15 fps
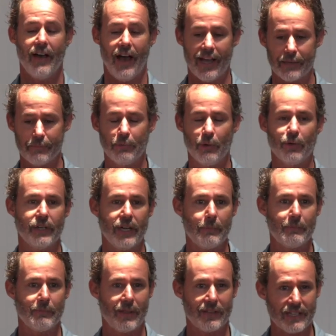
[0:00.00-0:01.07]
i can pull it
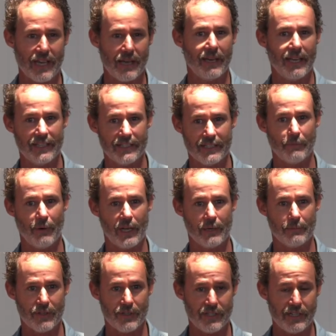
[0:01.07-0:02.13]
up and by the time i hit the
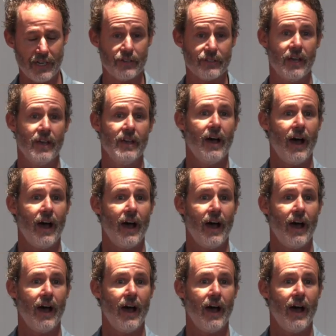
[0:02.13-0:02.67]
bottom of the stairs